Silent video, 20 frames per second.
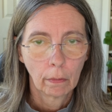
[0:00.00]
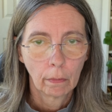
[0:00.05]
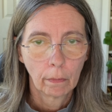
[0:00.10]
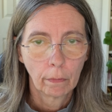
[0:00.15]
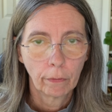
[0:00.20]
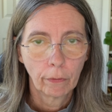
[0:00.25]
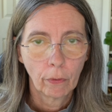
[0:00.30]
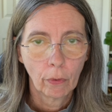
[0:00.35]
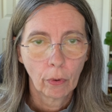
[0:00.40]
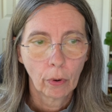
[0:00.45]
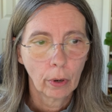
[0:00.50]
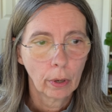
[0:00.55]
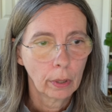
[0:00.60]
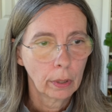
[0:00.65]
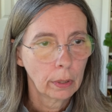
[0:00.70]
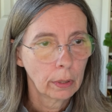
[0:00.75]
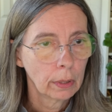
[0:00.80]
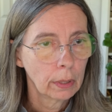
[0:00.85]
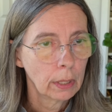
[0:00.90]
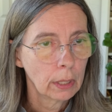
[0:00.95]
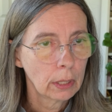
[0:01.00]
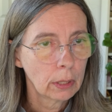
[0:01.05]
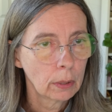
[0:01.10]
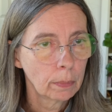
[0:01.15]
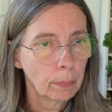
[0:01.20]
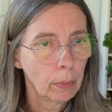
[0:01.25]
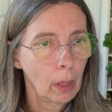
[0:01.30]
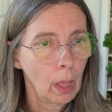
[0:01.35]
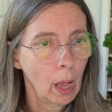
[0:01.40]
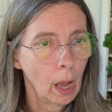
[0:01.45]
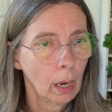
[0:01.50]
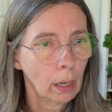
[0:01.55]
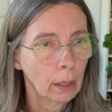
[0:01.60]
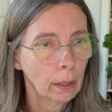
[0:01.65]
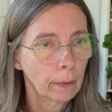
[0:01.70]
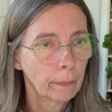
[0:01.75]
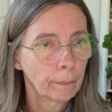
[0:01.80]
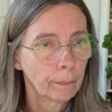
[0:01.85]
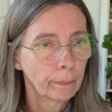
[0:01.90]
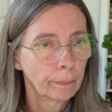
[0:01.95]
for this block,
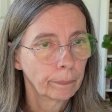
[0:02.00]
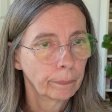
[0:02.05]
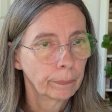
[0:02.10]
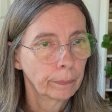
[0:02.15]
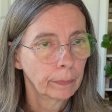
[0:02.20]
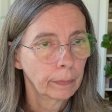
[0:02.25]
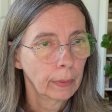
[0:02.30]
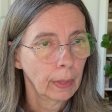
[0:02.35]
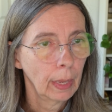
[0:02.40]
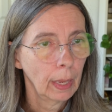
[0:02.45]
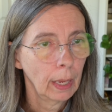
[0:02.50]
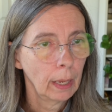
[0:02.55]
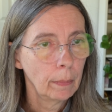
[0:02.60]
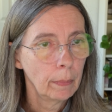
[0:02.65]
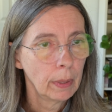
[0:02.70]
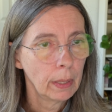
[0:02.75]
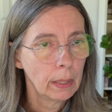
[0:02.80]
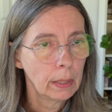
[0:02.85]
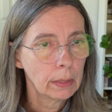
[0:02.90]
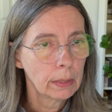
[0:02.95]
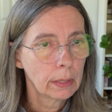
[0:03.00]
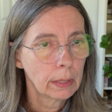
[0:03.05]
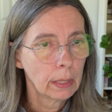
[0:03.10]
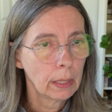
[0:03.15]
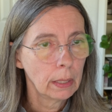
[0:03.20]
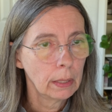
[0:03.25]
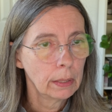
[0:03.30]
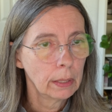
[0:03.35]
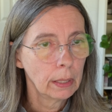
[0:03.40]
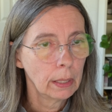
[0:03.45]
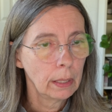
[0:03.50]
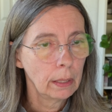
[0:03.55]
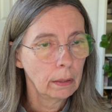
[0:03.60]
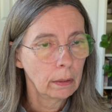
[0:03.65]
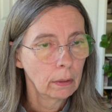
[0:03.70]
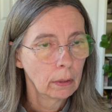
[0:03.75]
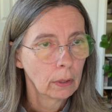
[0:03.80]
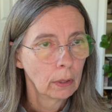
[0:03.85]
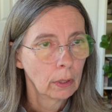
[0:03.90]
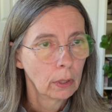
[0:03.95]
A, B, C, D.
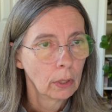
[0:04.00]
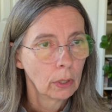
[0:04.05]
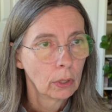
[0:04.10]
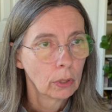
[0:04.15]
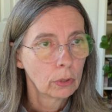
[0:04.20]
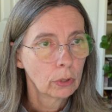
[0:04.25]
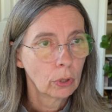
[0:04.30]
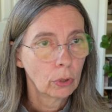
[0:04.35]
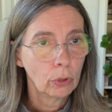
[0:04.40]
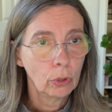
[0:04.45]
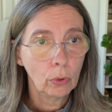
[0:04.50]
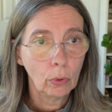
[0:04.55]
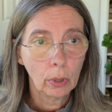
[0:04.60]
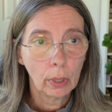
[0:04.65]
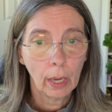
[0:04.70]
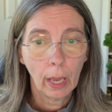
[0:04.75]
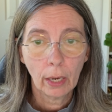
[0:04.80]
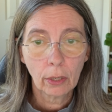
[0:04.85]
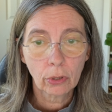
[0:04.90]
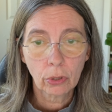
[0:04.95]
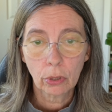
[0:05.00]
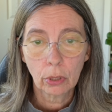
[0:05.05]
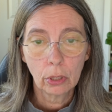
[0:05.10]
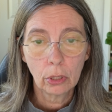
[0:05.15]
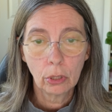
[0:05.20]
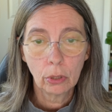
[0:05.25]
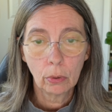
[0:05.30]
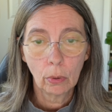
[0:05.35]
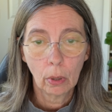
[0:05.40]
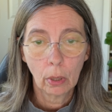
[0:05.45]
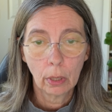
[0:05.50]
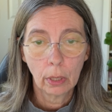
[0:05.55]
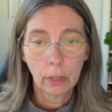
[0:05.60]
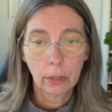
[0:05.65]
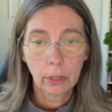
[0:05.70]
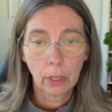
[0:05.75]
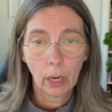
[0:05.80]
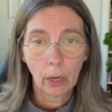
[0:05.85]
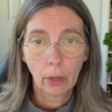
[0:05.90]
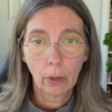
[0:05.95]
So you can actually do an
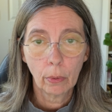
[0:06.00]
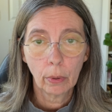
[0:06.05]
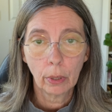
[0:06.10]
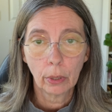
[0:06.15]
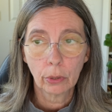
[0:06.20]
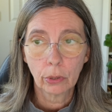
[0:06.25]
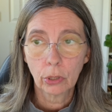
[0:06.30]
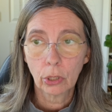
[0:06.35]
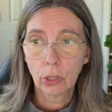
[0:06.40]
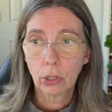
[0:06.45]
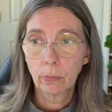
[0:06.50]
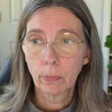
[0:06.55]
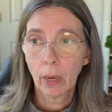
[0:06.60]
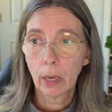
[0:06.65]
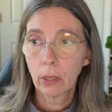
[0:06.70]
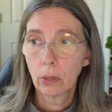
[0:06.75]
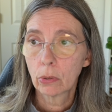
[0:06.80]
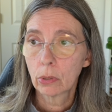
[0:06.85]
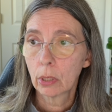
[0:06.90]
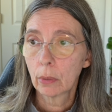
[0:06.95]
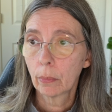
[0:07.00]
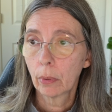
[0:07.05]
entire quilt just by using